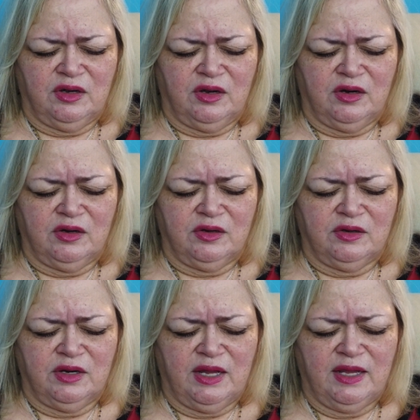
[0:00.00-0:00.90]
are
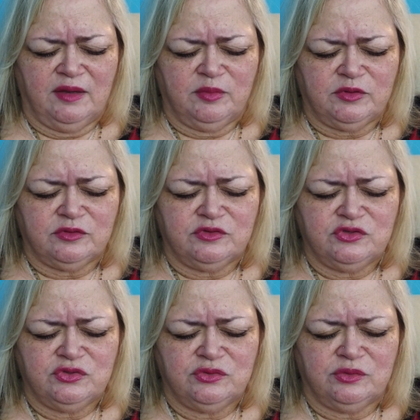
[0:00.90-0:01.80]
able
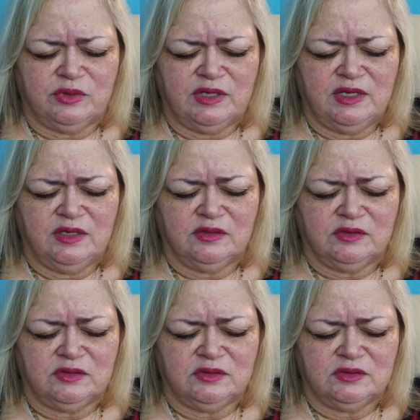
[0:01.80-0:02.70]
to
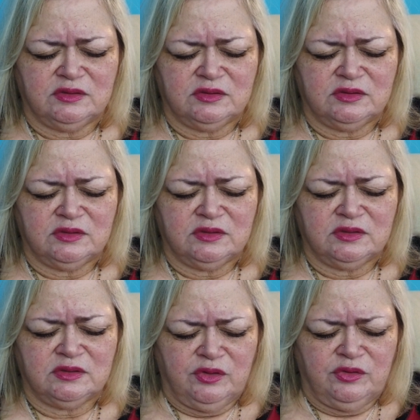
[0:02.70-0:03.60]
heal
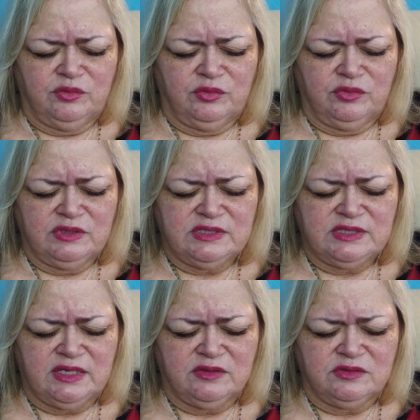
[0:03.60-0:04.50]
through the
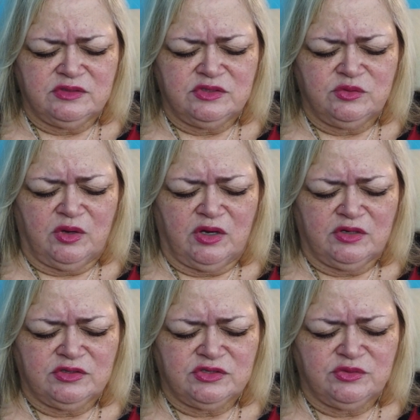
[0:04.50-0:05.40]
sounds you
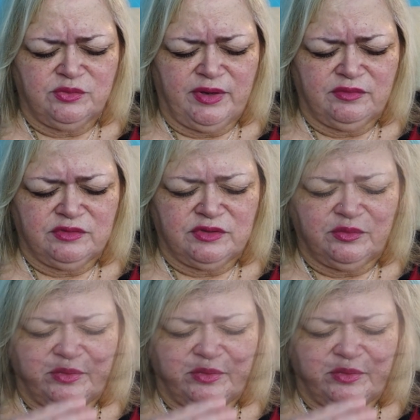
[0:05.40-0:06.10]
are surrounded